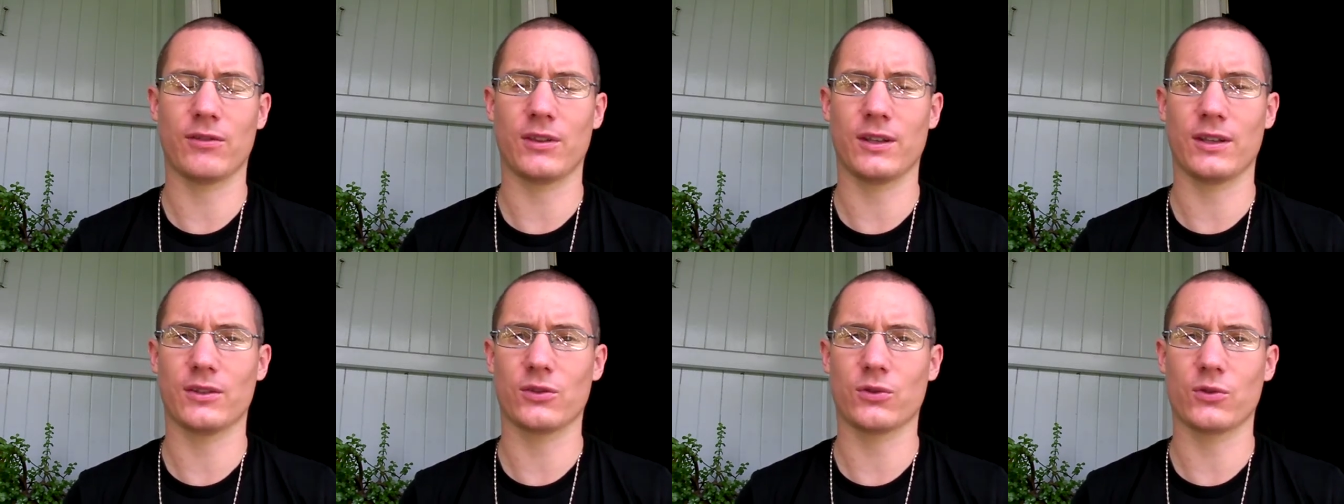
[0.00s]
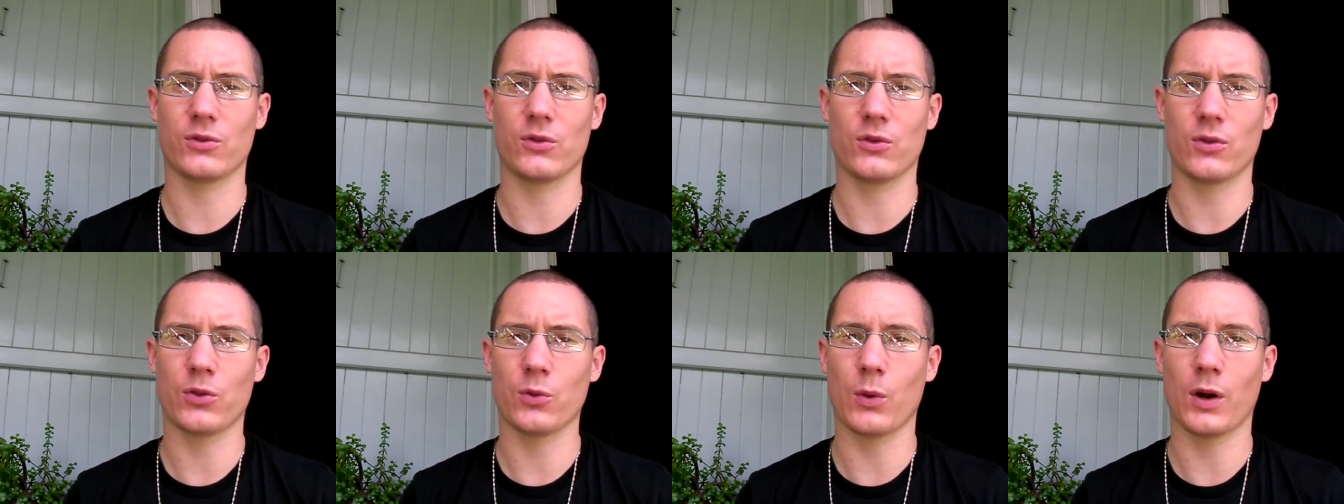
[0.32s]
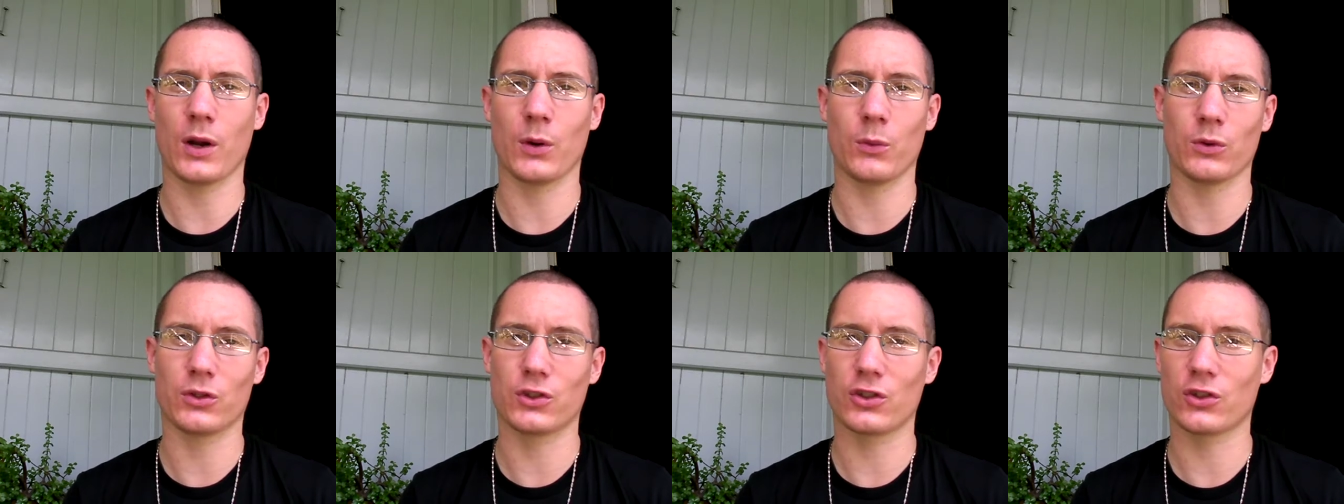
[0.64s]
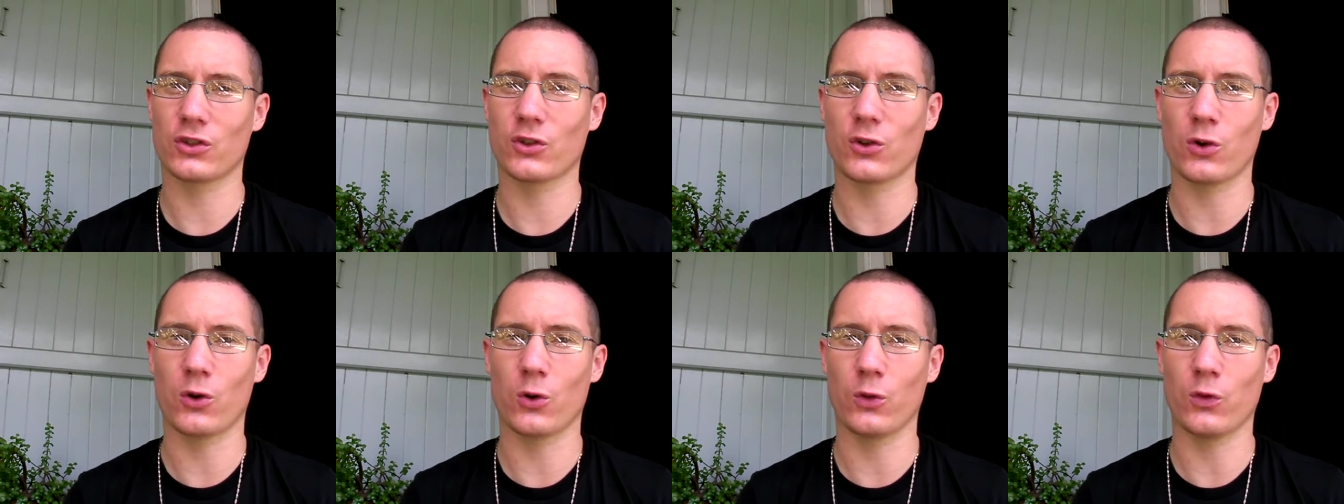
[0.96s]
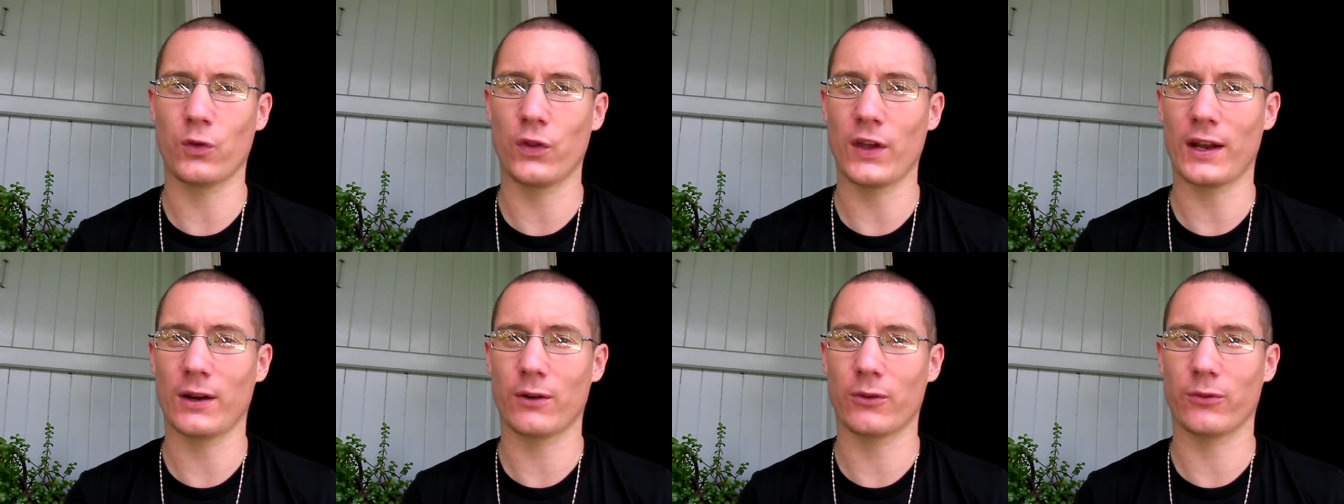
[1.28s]
There's the one which is
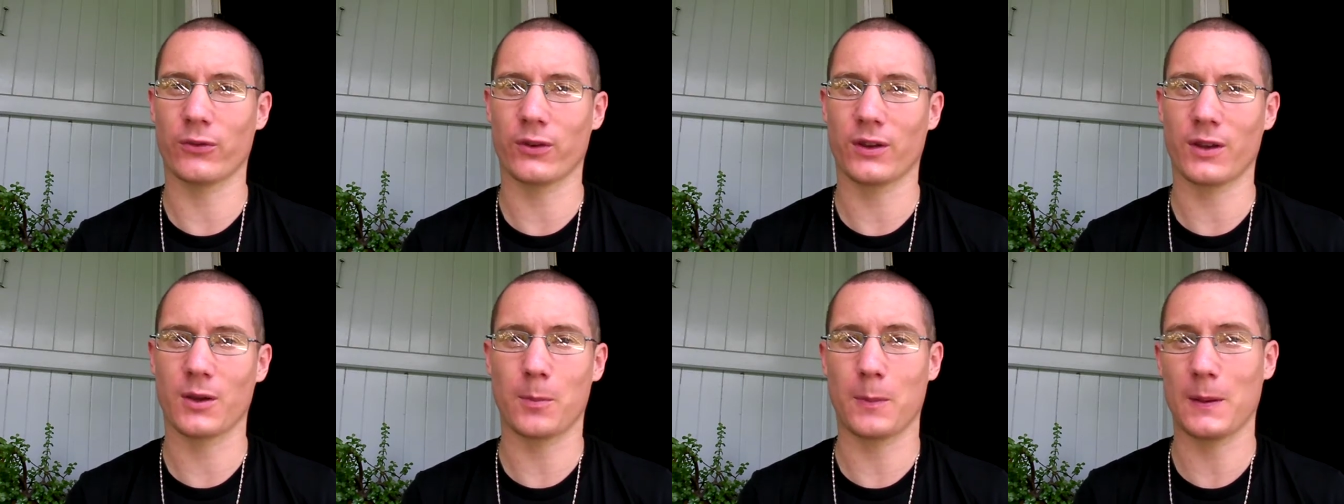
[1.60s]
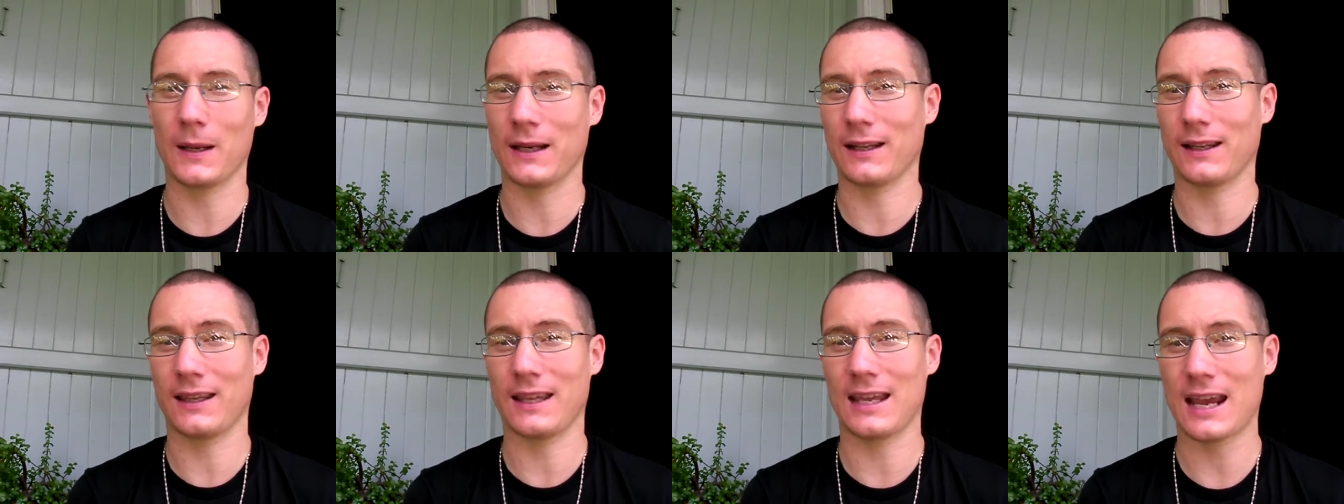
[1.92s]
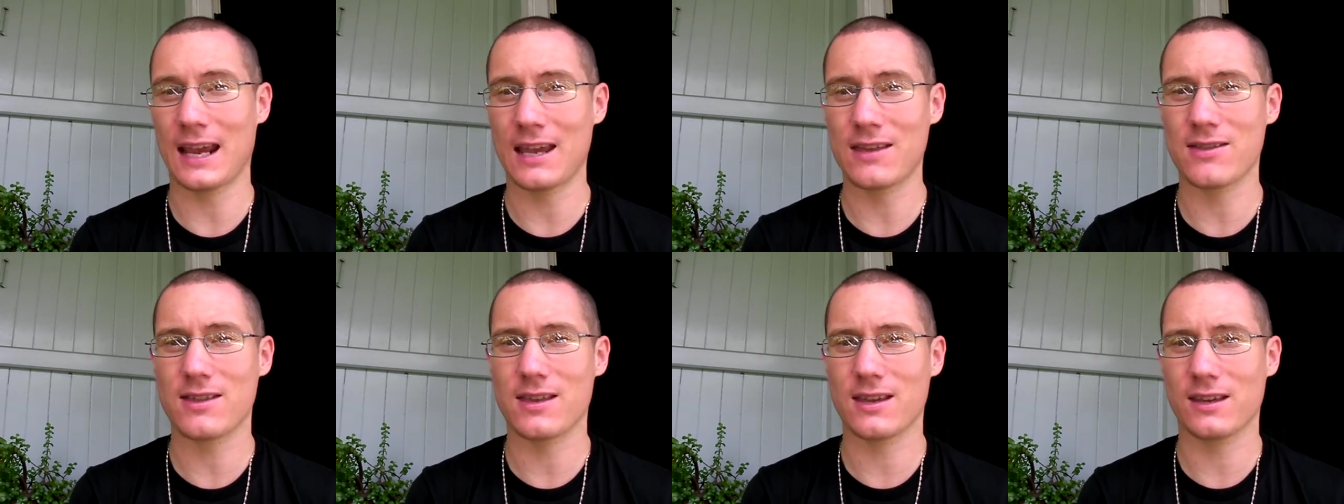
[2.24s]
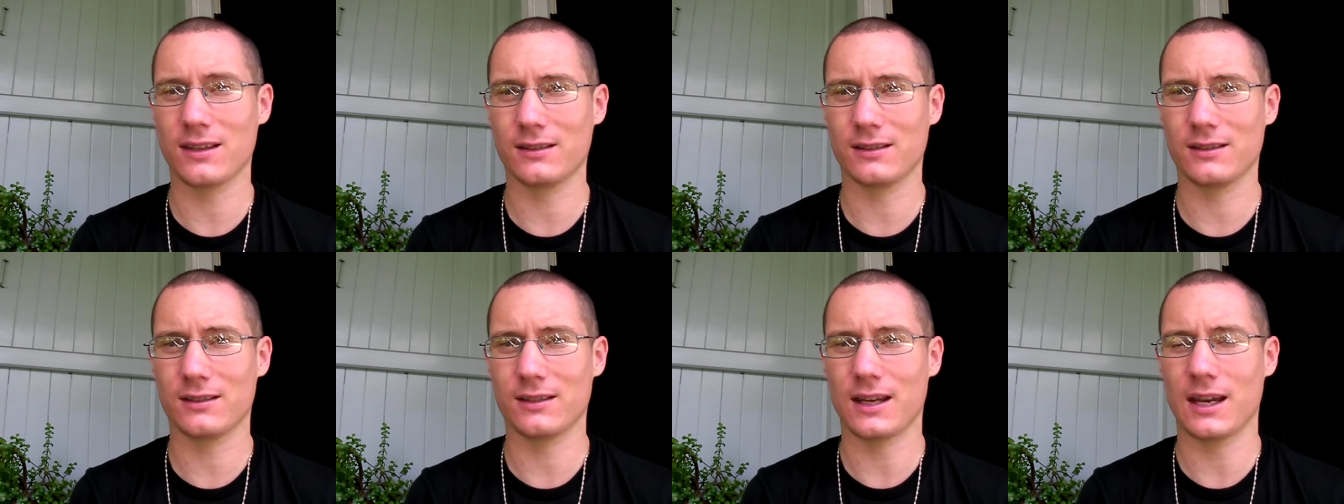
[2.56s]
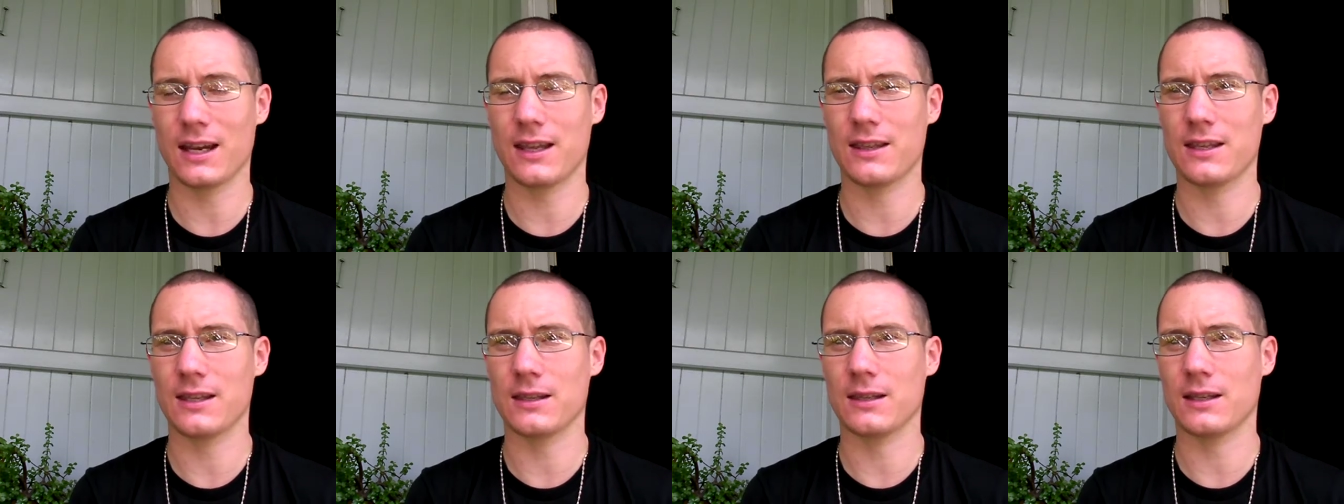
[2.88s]
called that of Kapila the atheist,
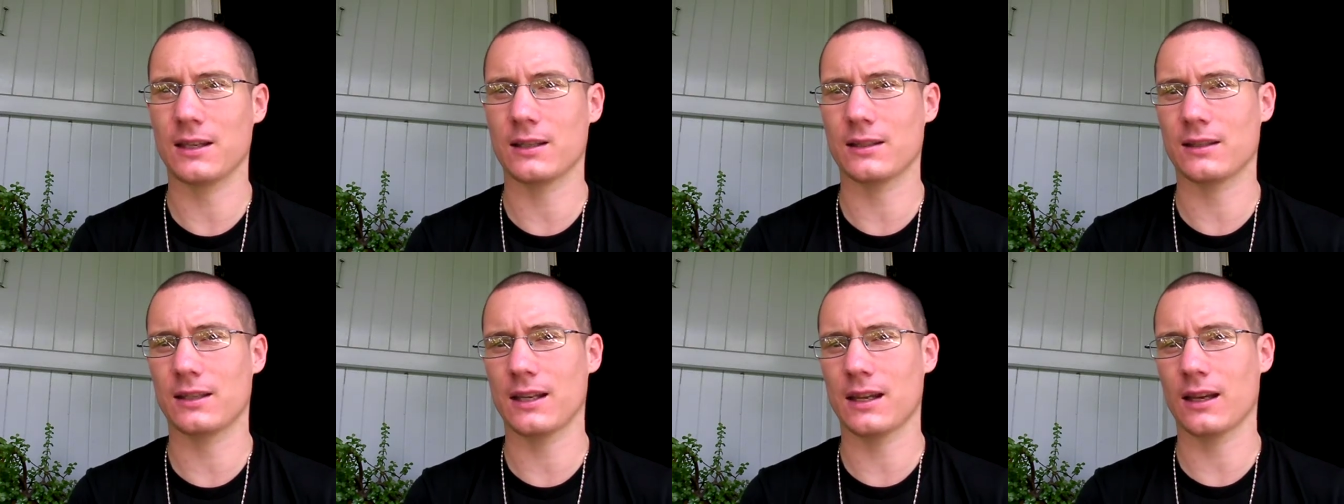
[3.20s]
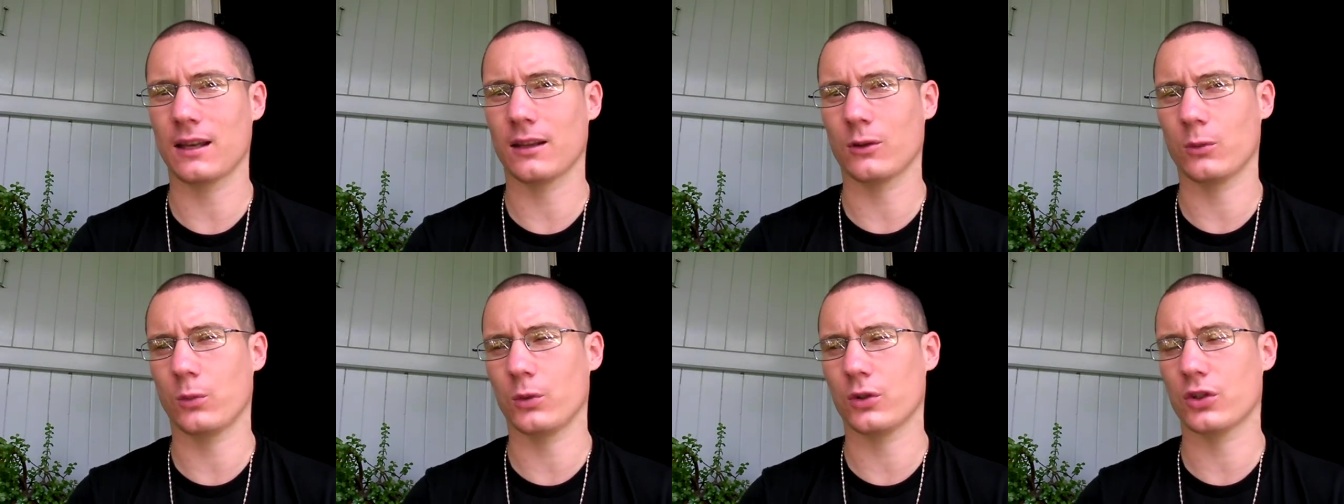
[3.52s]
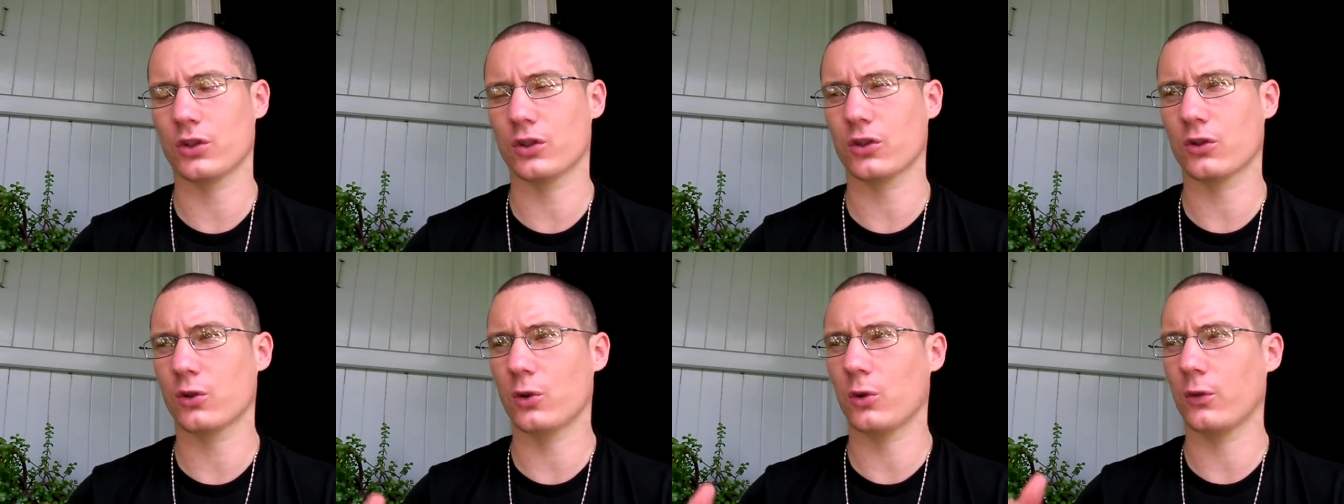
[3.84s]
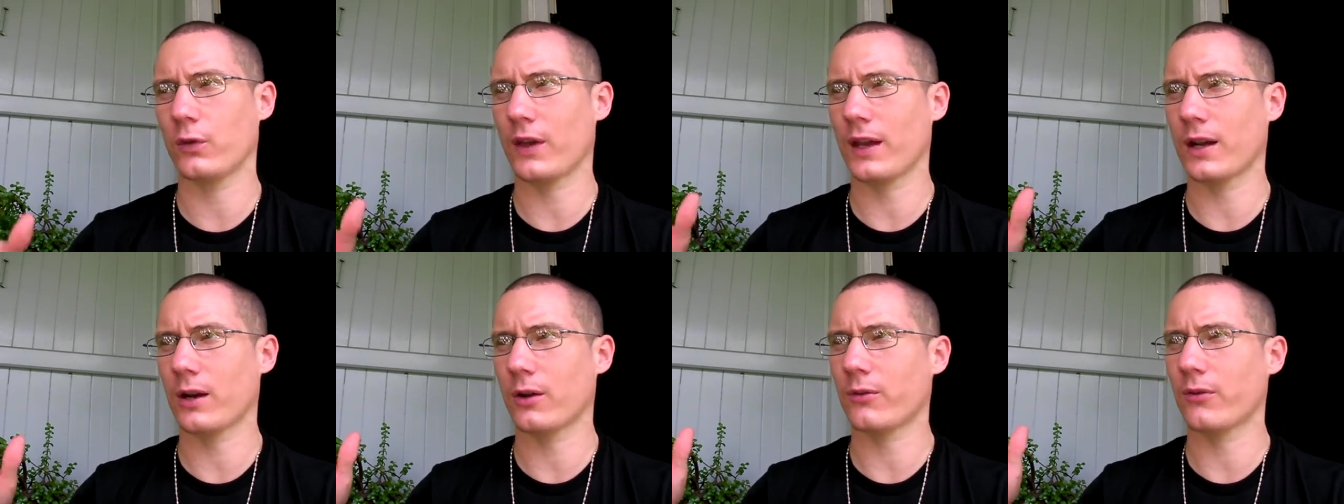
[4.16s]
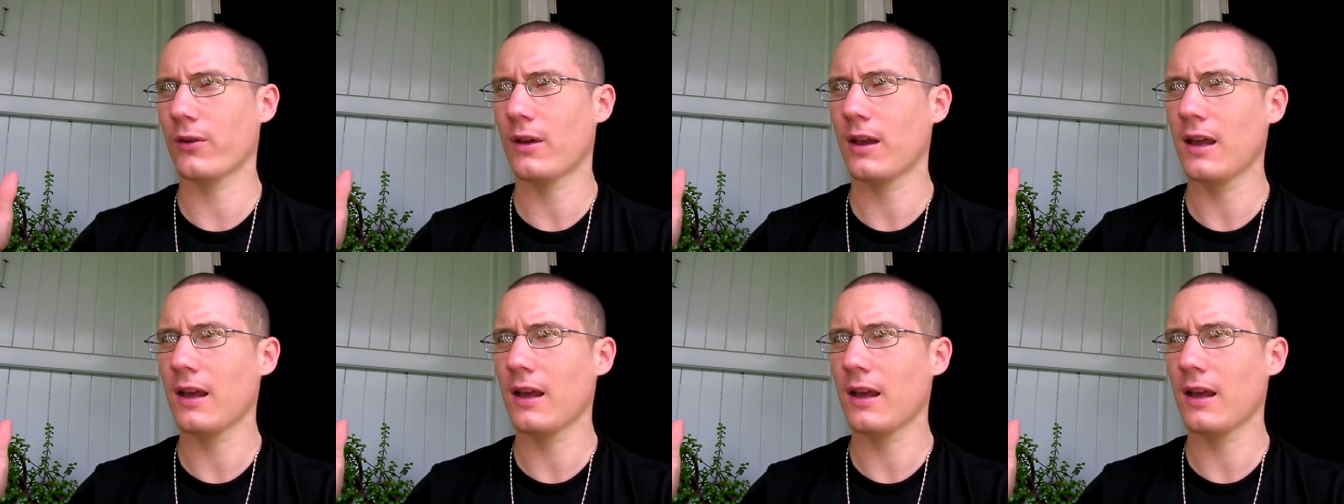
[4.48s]
and then there's the other which is called that of